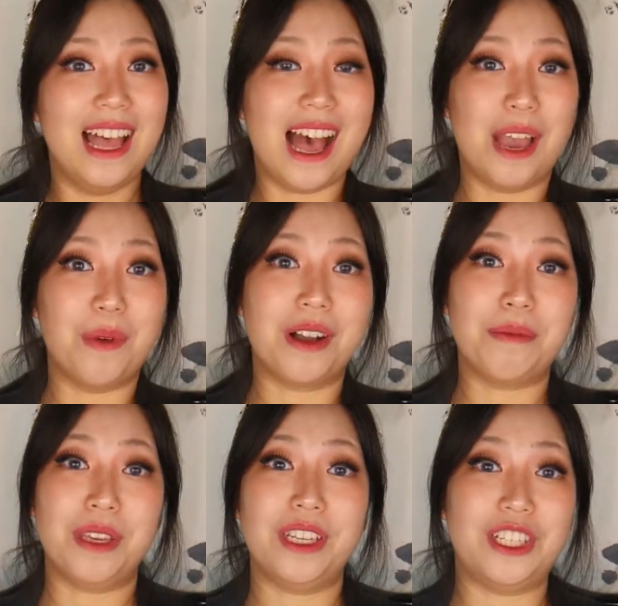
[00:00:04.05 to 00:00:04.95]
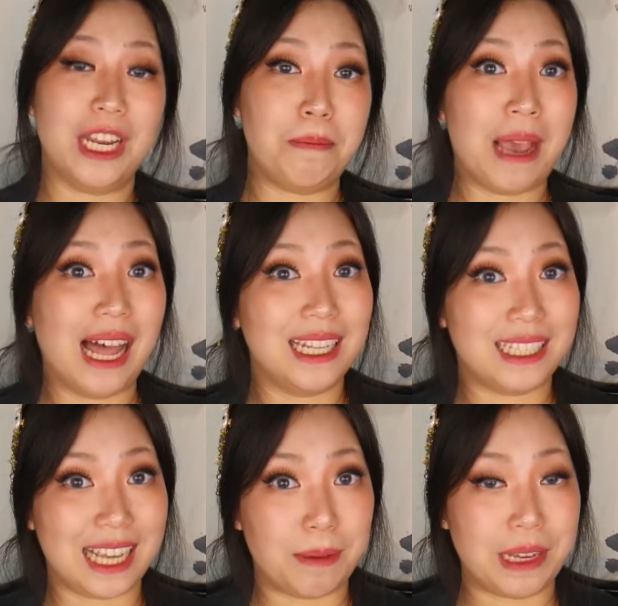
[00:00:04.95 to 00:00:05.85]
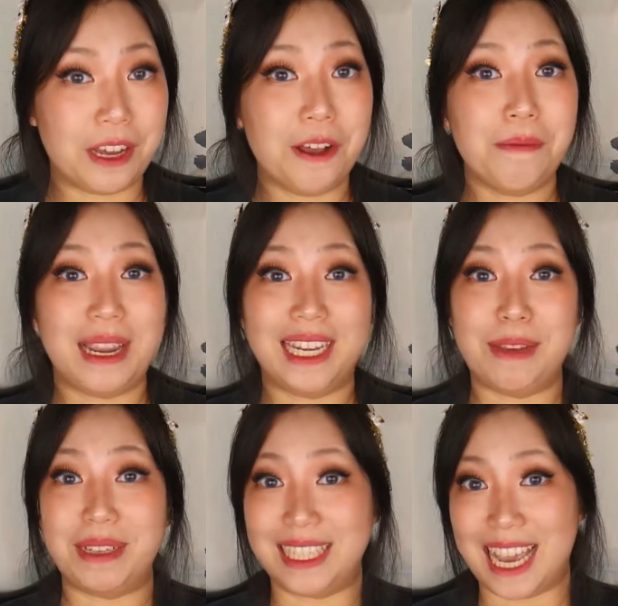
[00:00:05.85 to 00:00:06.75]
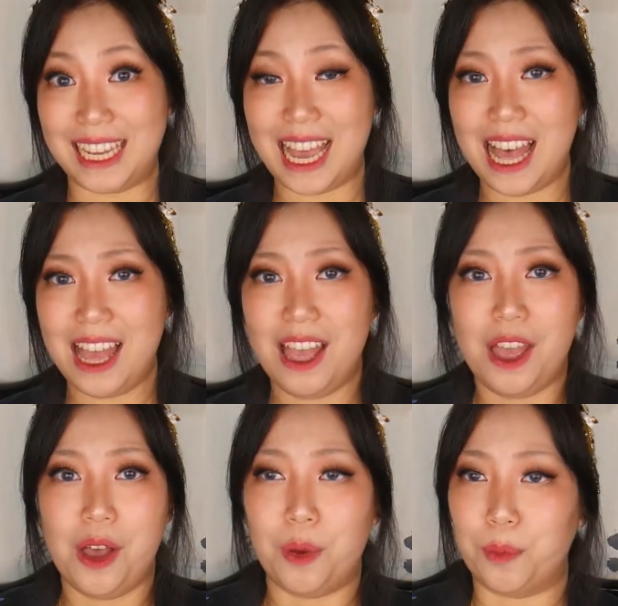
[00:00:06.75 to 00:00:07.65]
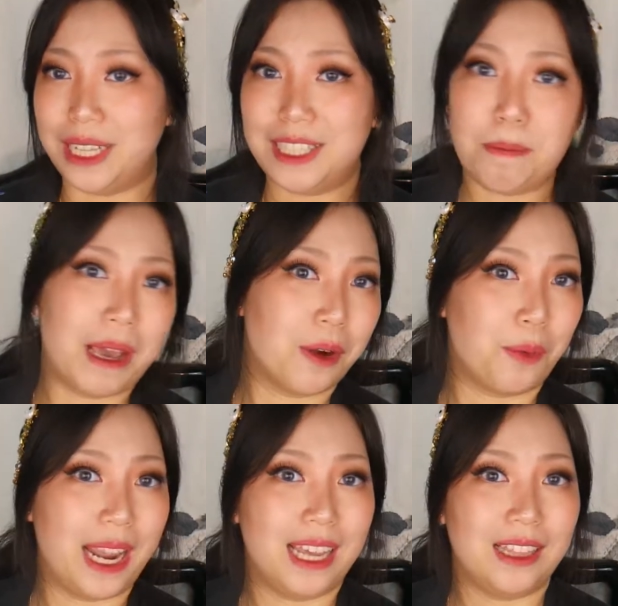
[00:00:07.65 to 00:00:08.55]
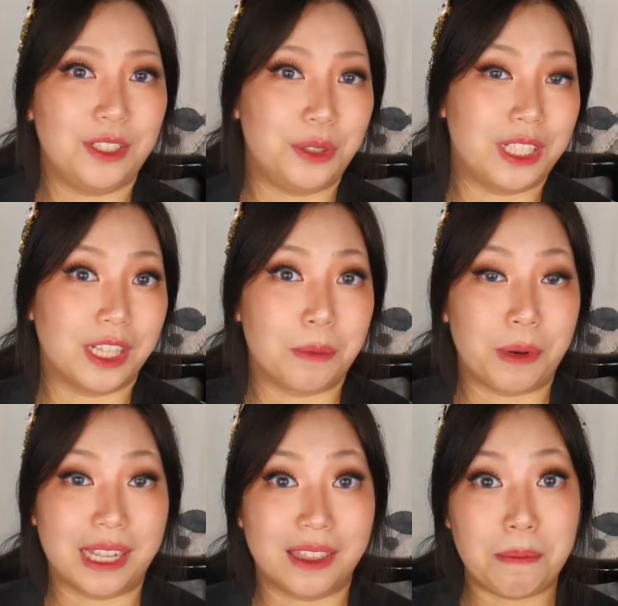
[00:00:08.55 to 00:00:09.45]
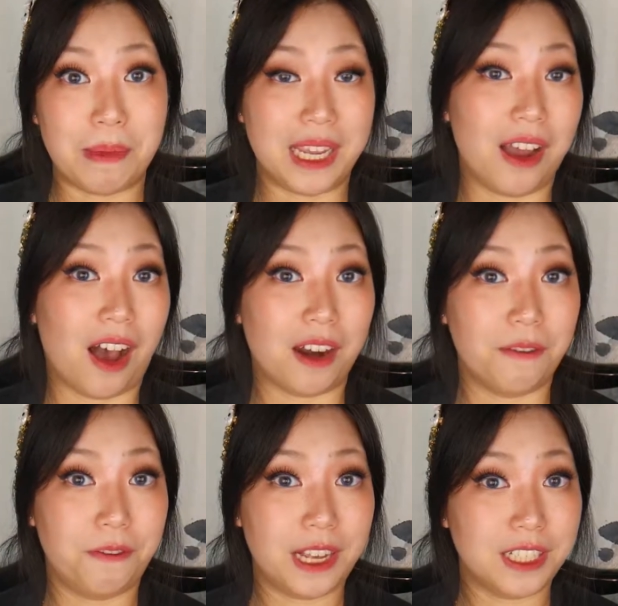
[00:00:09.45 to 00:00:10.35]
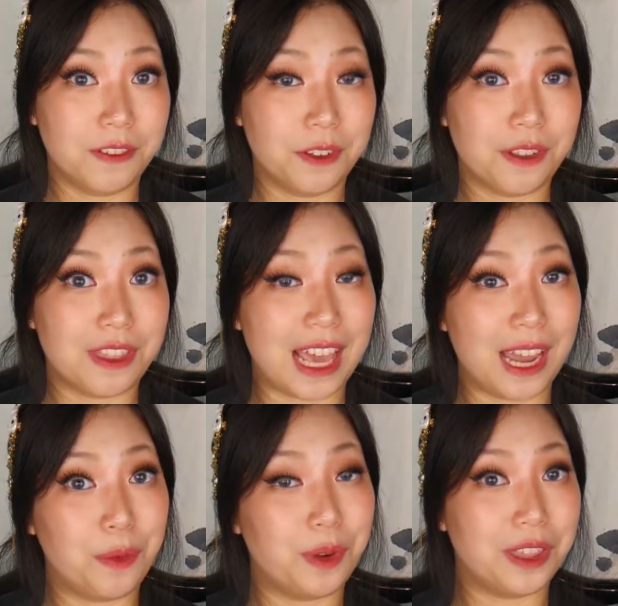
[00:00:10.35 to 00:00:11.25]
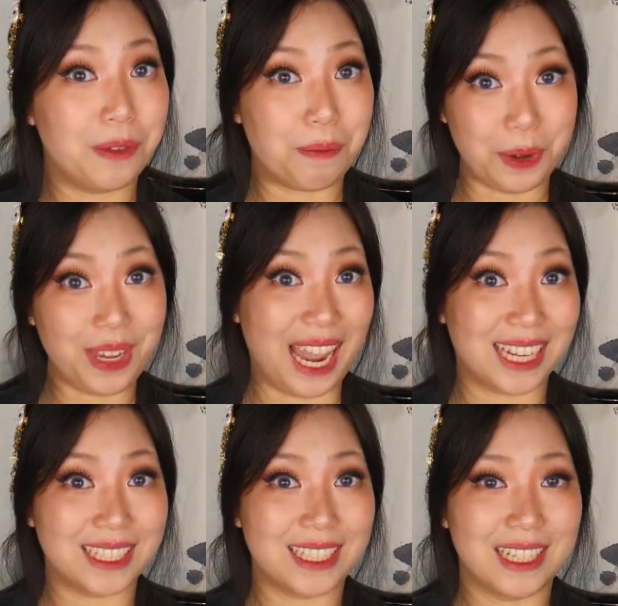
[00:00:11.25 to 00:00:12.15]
I welcome you to Jade Palace Yamingo. My name is Yaya. What's a better way to celebrate the Mid-Autumn Festival than with mooncakes?